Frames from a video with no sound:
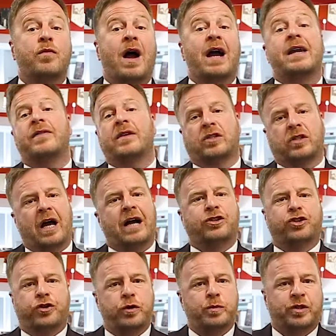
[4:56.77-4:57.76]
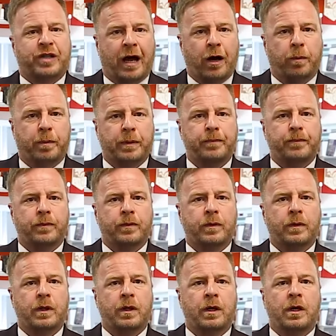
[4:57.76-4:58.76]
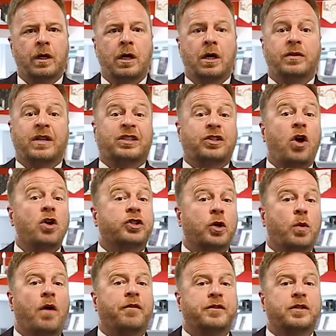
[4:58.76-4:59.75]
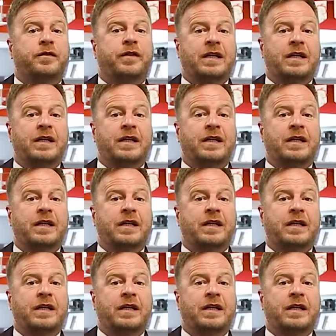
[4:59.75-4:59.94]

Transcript: right in this larger group setup. This also offers